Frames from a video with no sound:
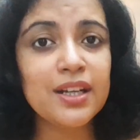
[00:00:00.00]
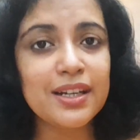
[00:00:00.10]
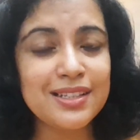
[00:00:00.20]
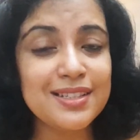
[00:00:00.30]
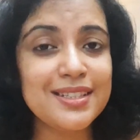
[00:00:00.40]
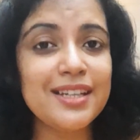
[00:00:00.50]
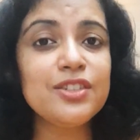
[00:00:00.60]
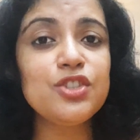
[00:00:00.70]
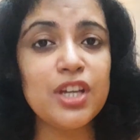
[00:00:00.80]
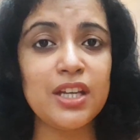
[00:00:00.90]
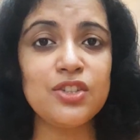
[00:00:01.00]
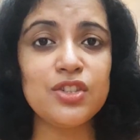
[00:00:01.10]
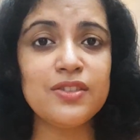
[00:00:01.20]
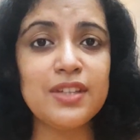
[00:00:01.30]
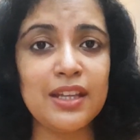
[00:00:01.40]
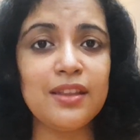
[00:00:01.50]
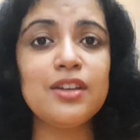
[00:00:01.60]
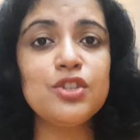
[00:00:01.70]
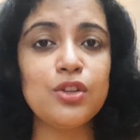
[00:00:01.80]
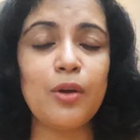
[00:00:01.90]
constant changes in their
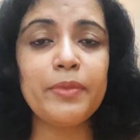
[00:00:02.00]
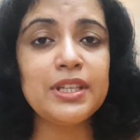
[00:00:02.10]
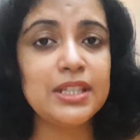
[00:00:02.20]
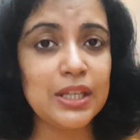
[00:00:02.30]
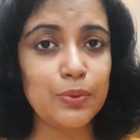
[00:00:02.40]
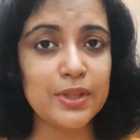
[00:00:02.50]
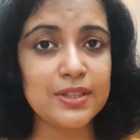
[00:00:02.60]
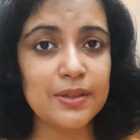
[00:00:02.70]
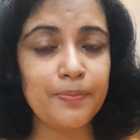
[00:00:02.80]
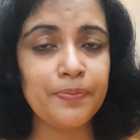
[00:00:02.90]
genomic sequence.